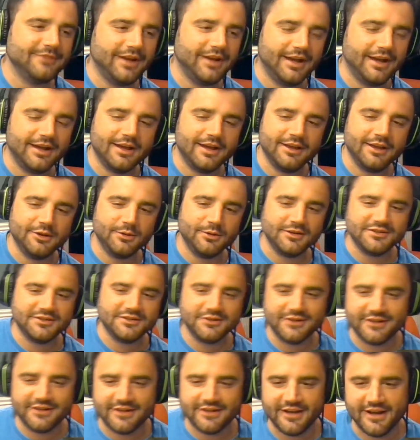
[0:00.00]
You also
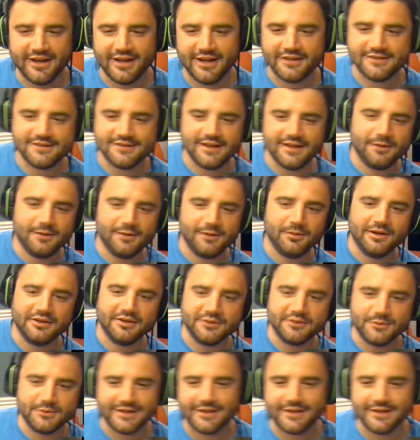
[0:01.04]
didn't announce that I won
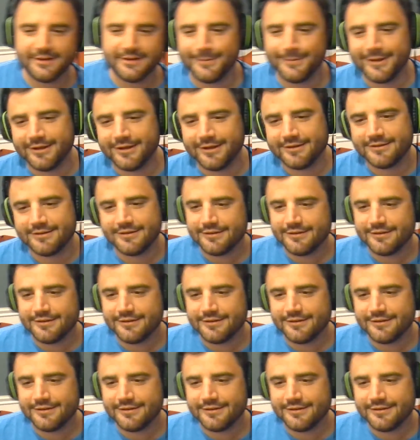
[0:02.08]
Quick Kick Picks.